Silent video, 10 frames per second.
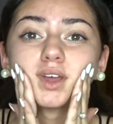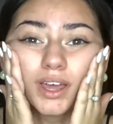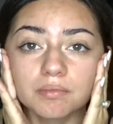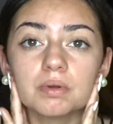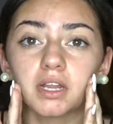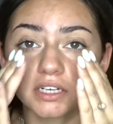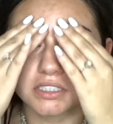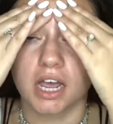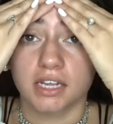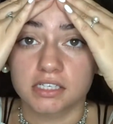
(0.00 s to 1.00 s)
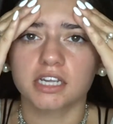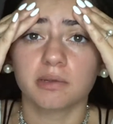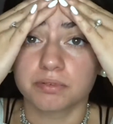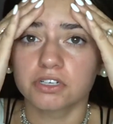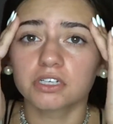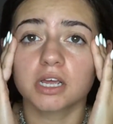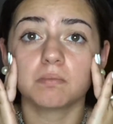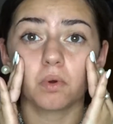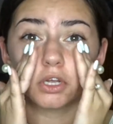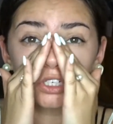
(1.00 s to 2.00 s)
It really just keeps your skin
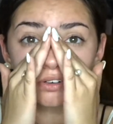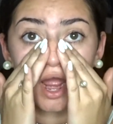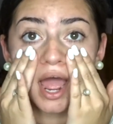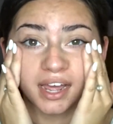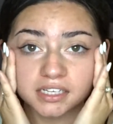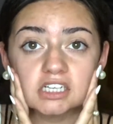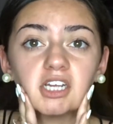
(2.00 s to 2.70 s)
moisturized,